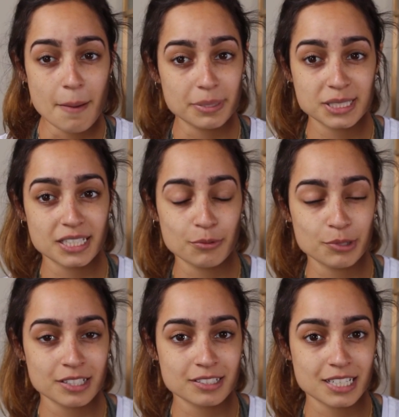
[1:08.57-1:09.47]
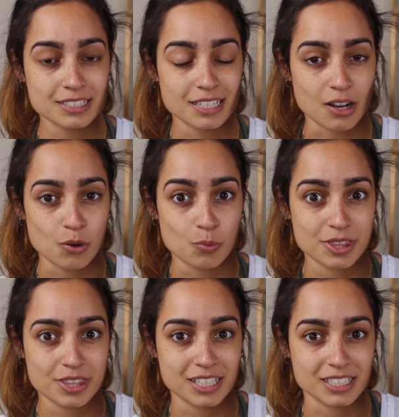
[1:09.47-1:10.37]
but today we're gonna test it out
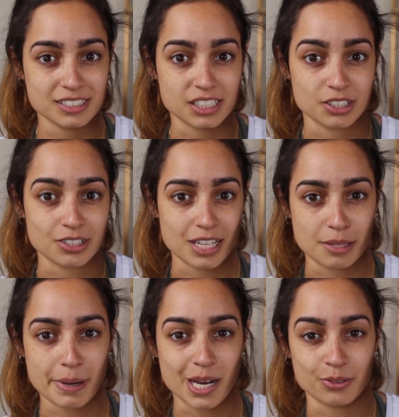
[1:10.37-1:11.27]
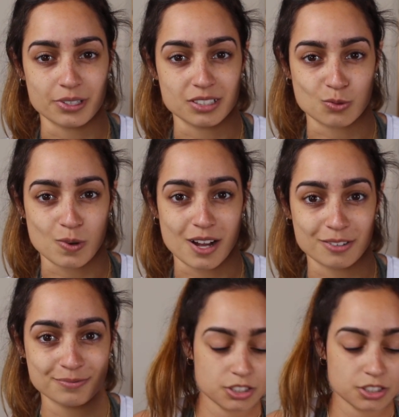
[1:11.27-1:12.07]
with the concealer and the powder as well.